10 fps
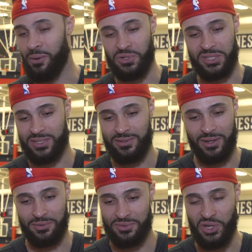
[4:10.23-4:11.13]
I'm just, you
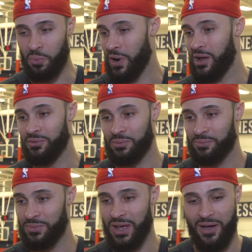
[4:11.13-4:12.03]
know, so proud of him.